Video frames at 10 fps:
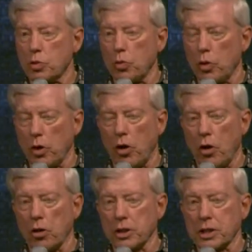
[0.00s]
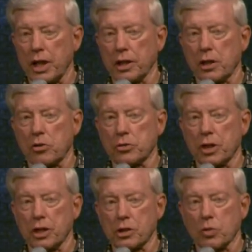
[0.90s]
We want all the technical
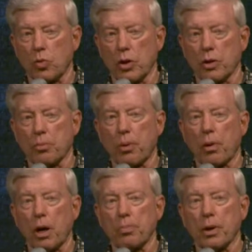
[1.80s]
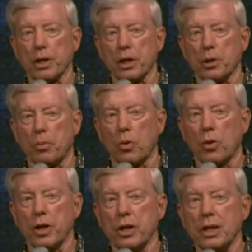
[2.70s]
things to work properly in the
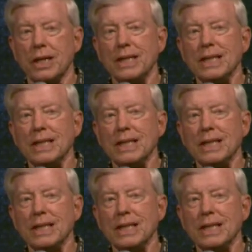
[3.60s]
morning,